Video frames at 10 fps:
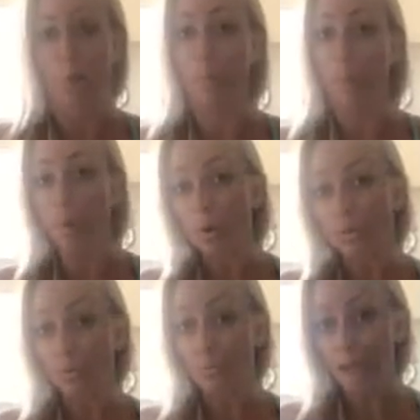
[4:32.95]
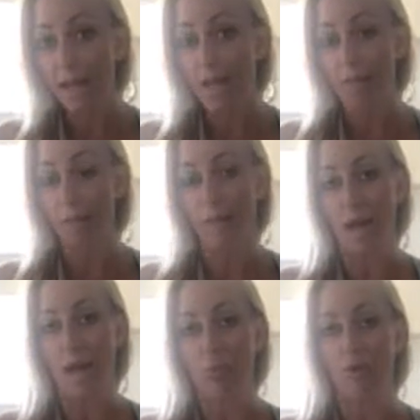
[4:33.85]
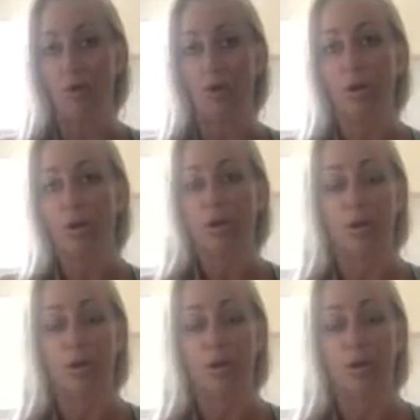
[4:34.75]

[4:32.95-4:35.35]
more than men, where men will,